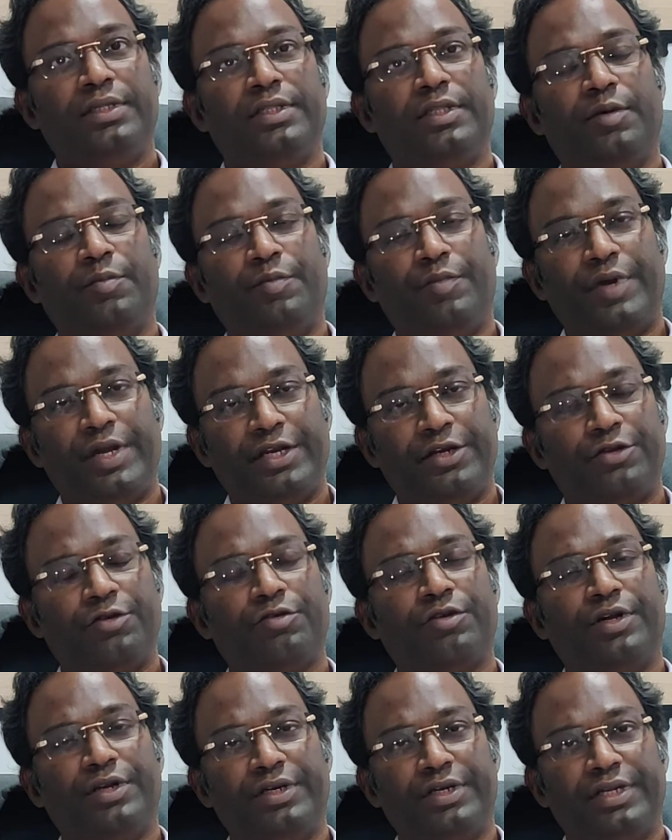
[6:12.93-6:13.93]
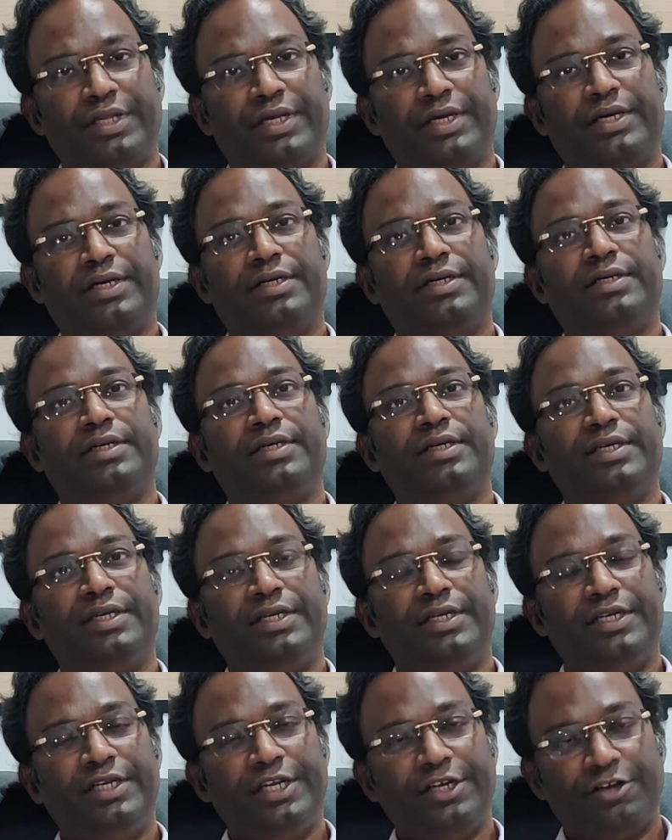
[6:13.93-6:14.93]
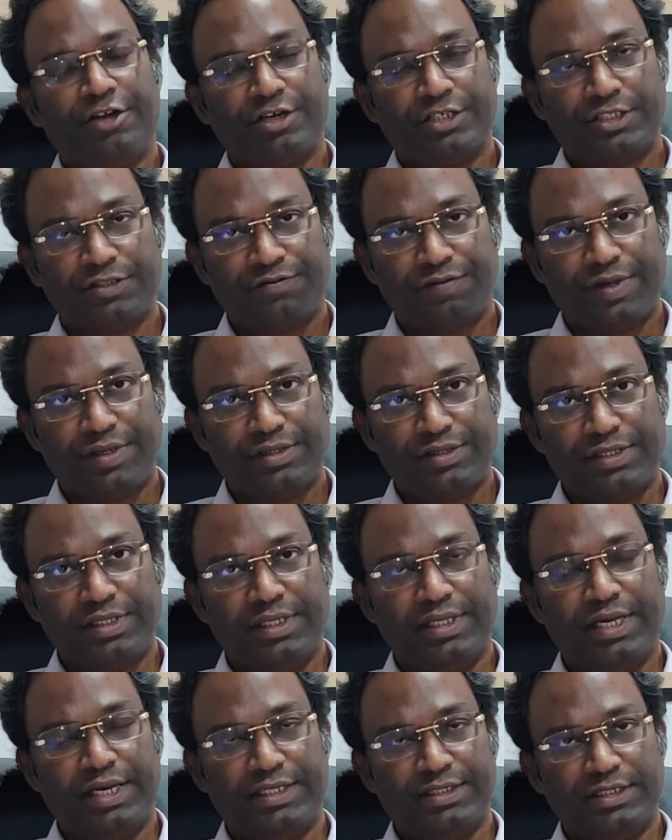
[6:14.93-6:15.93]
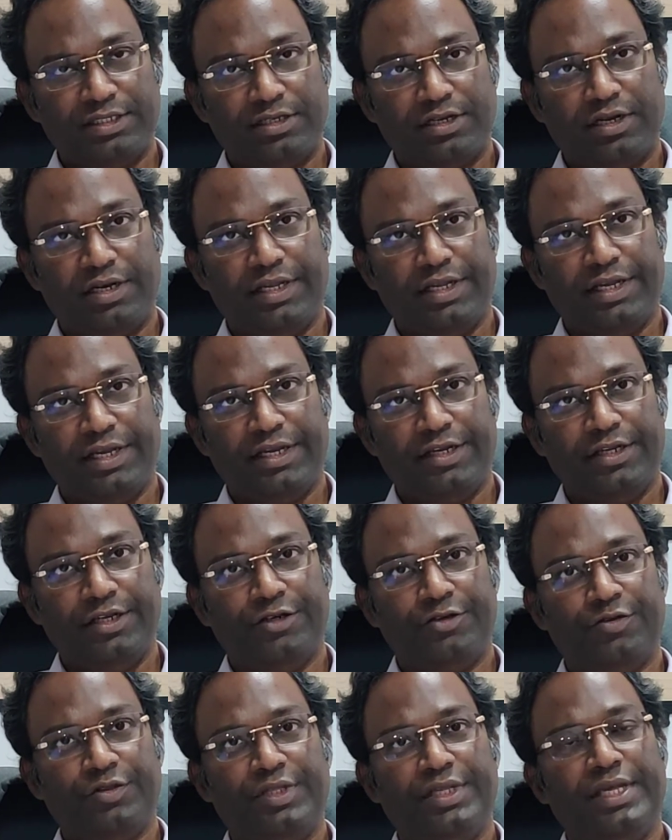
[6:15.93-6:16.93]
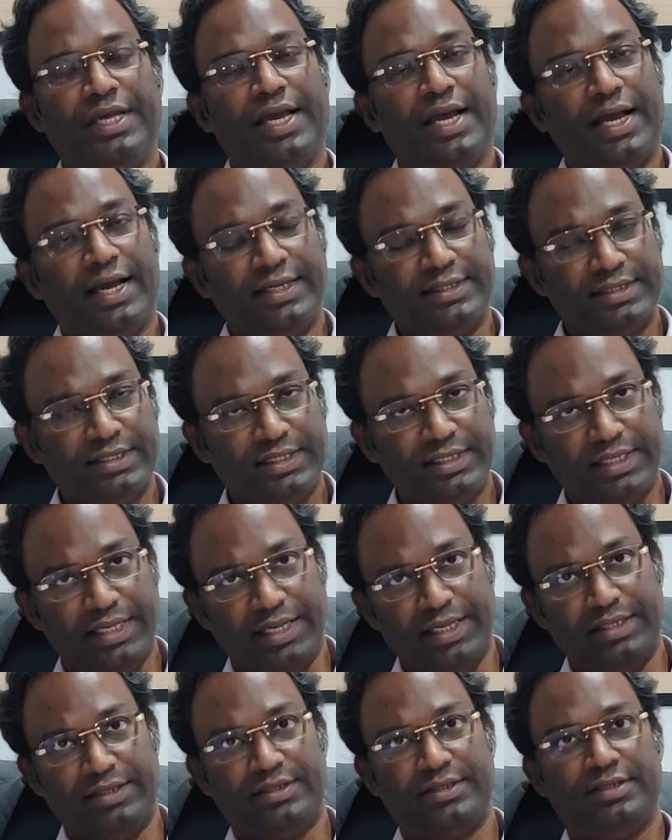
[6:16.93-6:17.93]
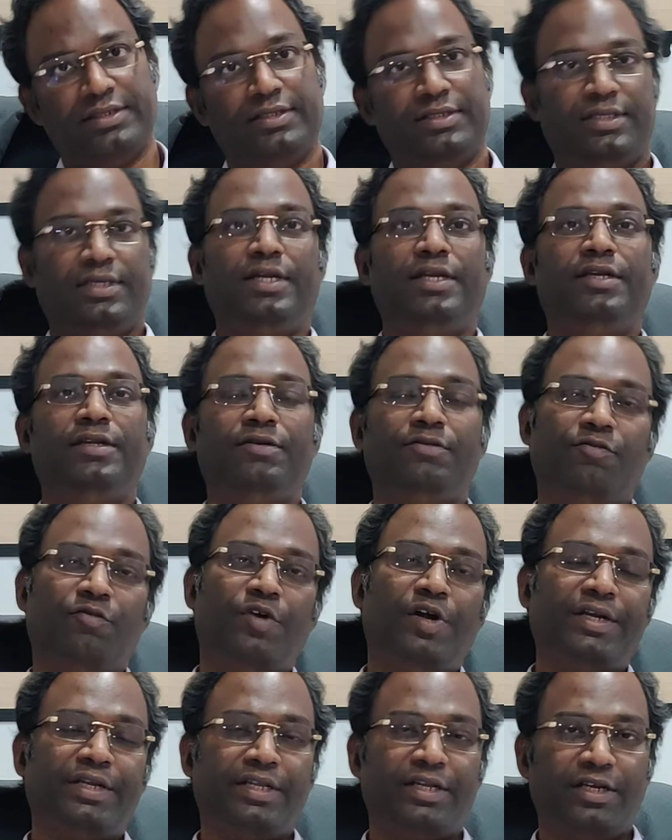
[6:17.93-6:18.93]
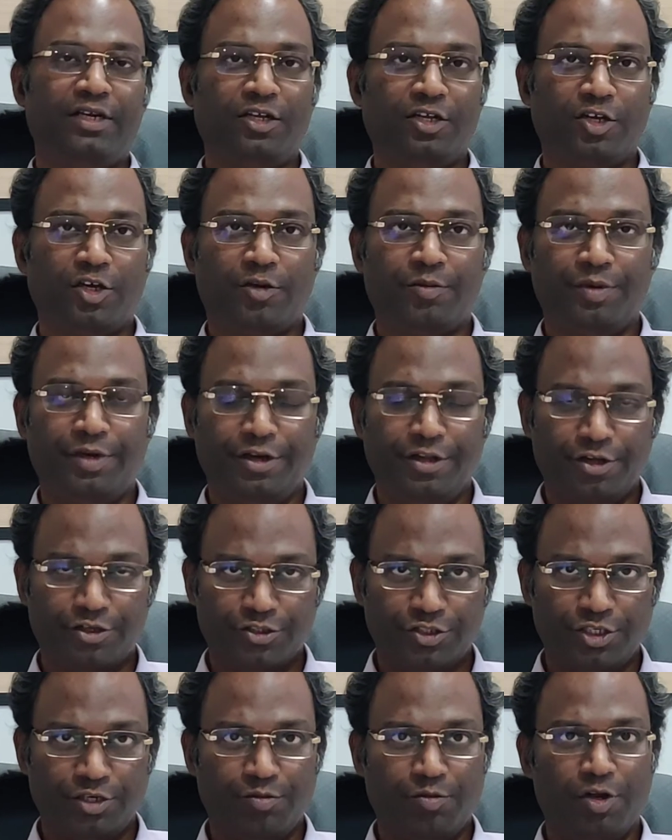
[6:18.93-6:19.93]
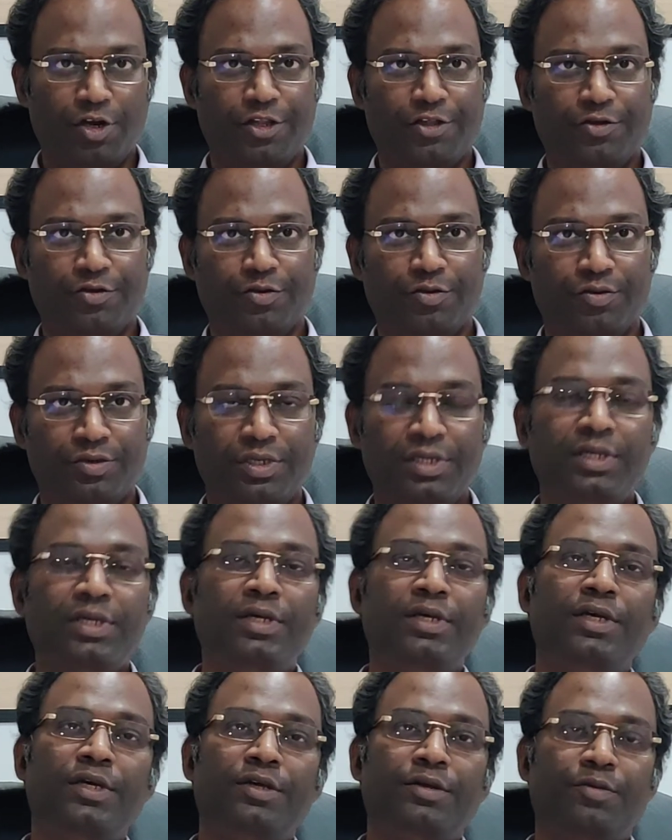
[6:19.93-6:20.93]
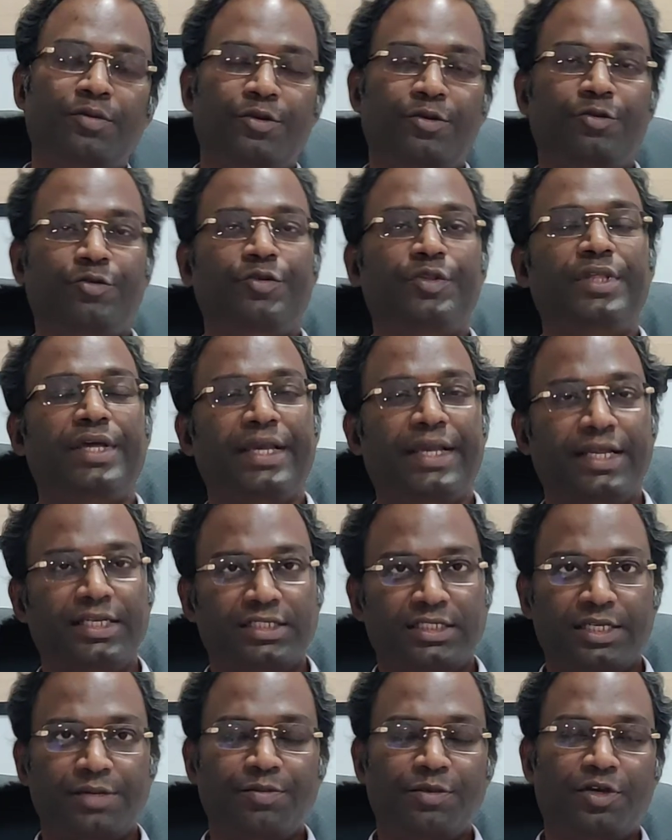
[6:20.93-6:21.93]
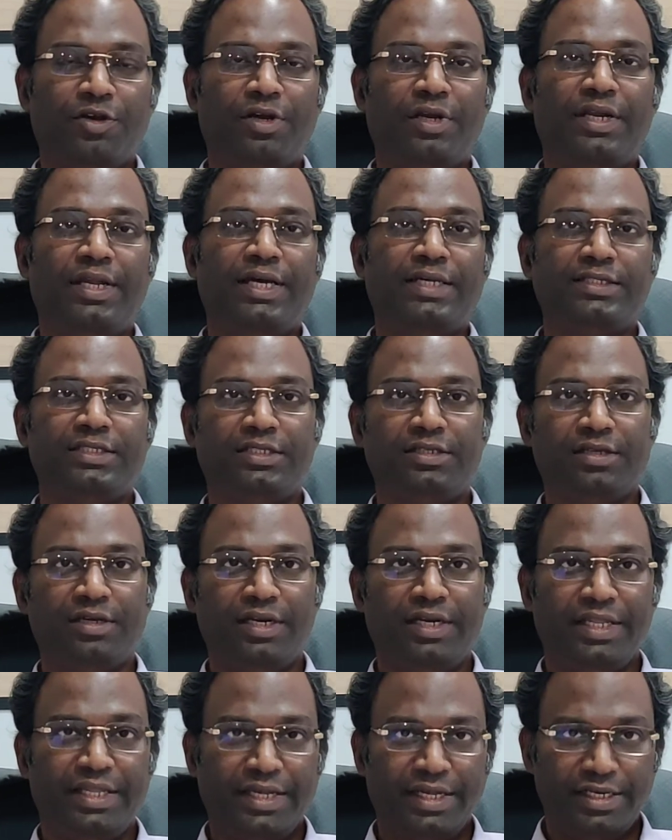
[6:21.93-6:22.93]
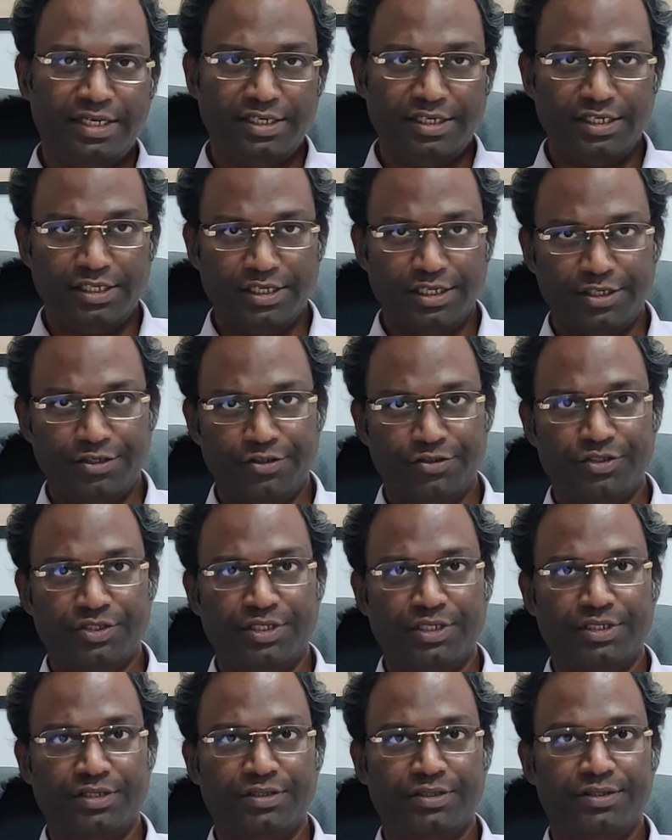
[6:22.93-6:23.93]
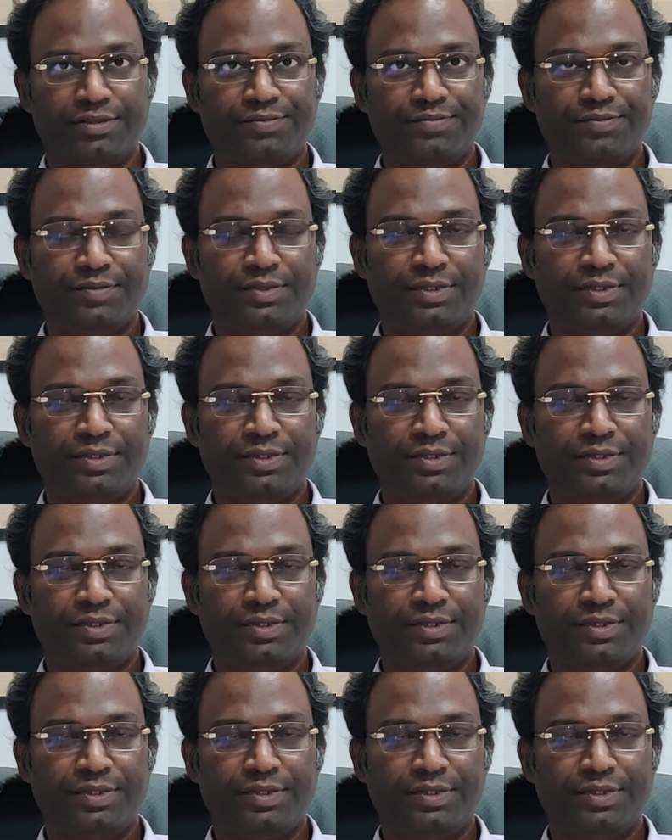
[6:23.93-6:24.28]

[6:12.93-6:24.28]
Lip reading: The mitochondria, it detoxifies the acetaldehyde into the acetate and the water and the carbon dioxide molecule due to the enzyme called acetaldehyde dehydrogenase.